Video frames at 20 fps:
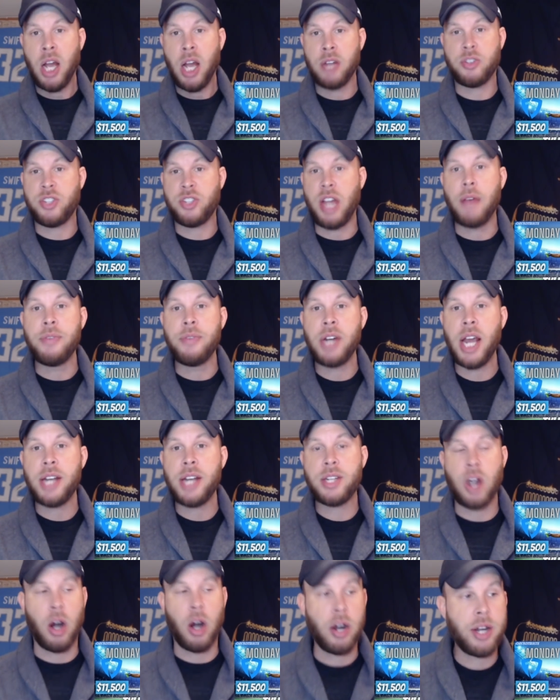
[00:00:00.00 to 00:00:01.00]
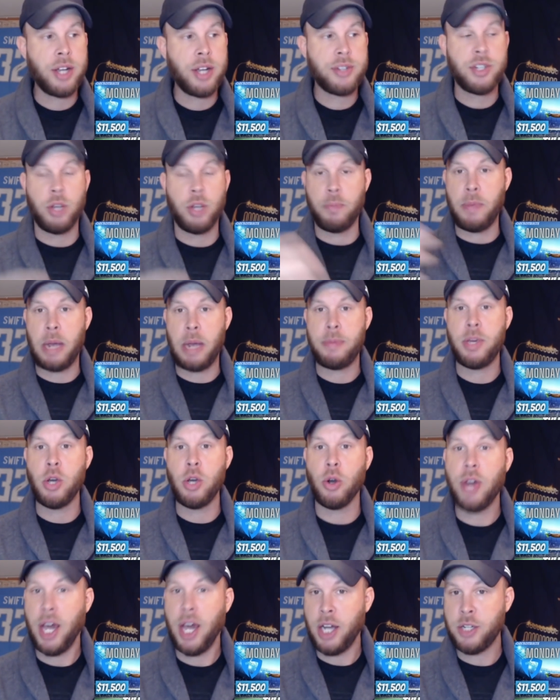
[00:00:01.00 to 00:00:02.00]
Seven, eight targets. Maybe he'll
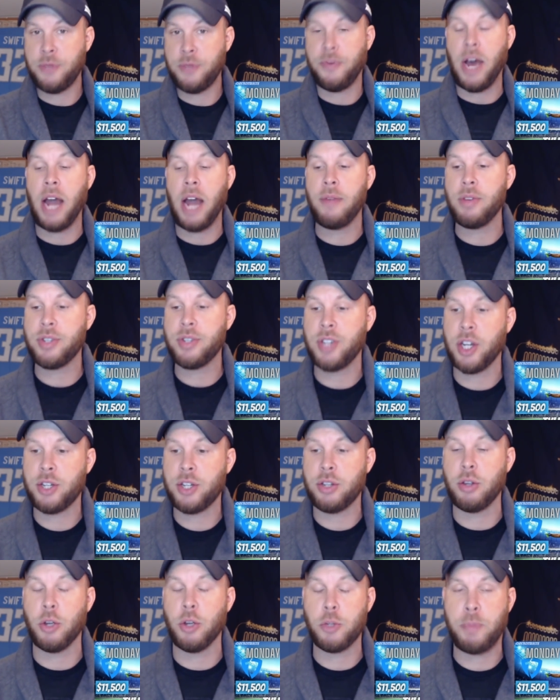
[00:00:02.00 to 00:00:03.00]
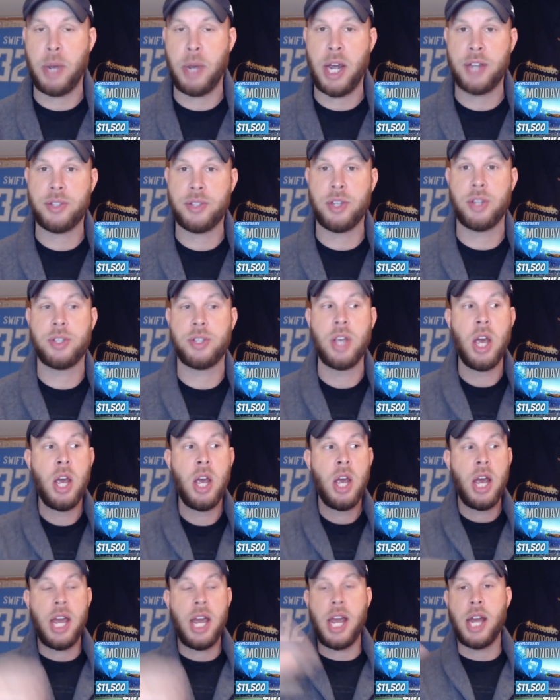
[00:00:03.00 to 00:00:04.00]
catch five or six of those passes,
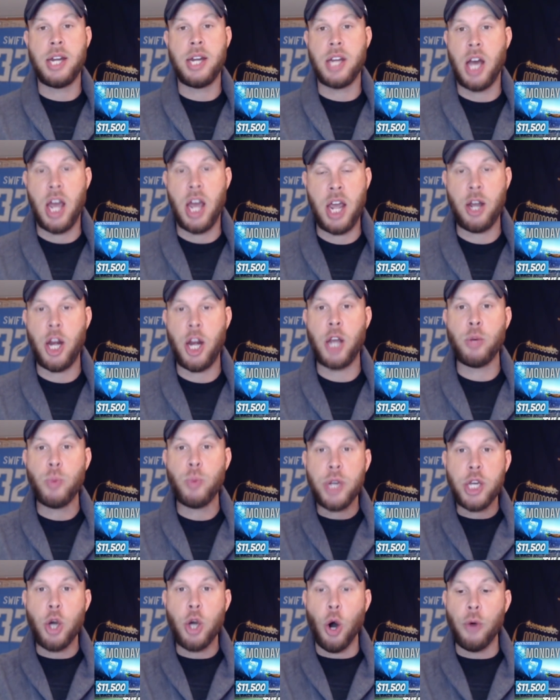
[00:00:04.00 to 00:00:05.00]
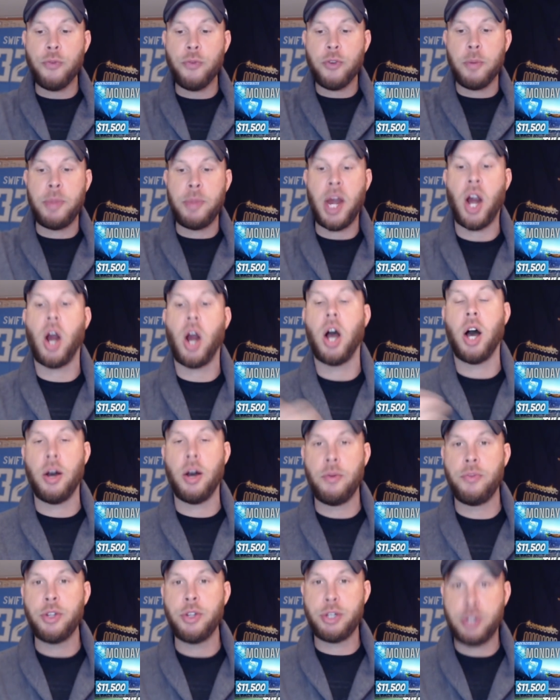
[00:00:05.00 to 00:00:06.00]
and uh, and and we go from there.
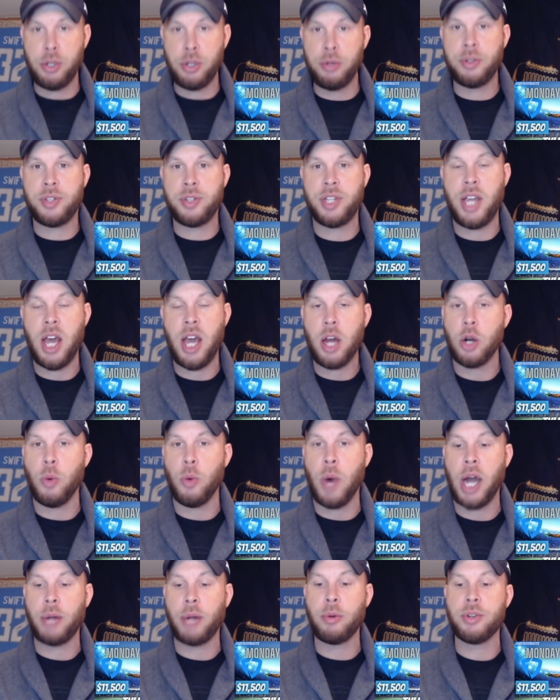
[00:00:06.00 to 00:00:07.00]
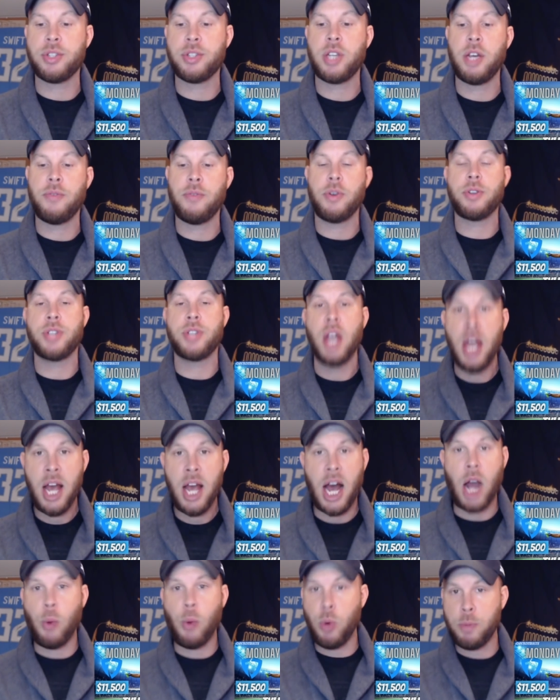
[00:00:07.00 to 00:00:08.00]
Of the two Seattle wide receivers,
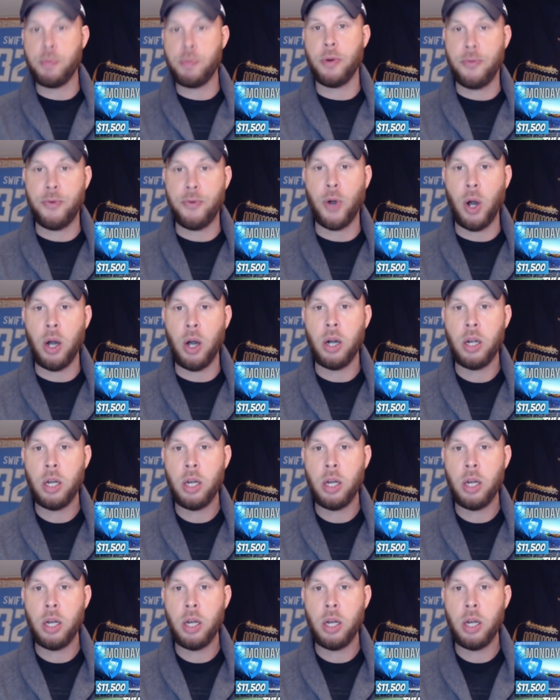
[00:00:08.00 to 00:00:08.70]
I would prefer